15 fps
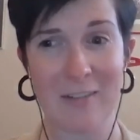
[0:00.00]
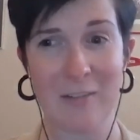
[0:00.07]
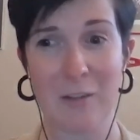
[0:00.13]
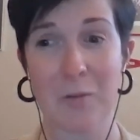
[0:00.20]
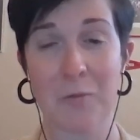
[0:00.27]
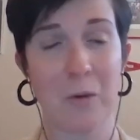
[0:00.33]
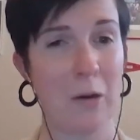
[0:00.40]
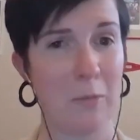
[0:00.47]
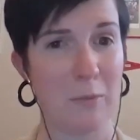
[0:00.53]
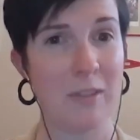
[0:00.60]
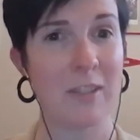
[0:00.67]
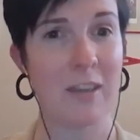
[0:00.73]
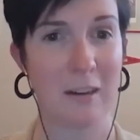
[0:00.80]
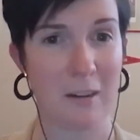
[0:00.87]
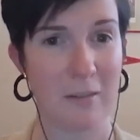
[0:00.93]
the
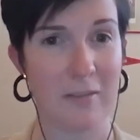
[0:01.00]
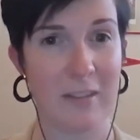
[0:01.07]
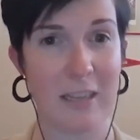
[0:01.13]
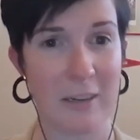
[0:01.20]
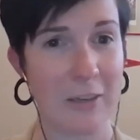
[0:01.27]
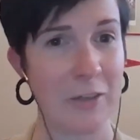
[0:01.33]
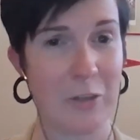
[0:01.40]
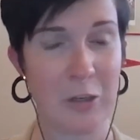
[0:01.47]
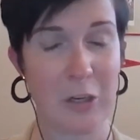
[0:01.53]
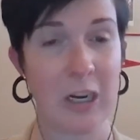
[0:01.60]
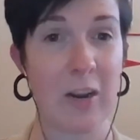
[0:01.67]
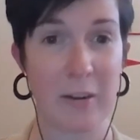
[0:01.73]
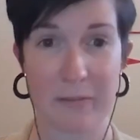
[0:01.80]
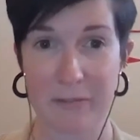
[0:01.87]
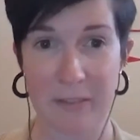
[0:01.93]
ropes of the industry
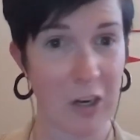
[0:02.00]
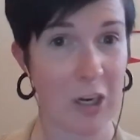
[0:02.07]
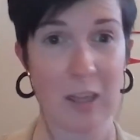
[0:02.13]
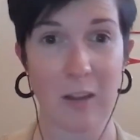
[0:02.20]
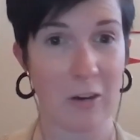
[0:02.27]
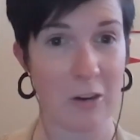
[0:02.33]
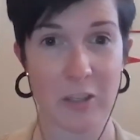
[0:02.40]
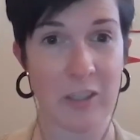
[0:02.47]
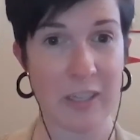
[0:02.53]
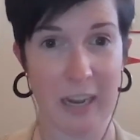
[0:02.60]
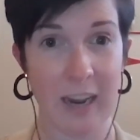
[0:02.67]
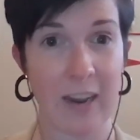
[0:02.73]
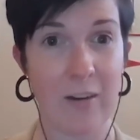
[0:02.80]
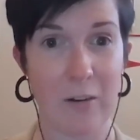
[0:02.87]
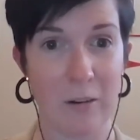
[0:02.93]
on a very large
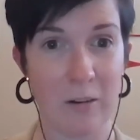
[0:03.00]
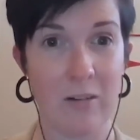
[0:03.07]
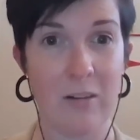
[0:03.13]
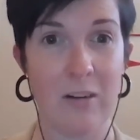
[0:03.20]
scale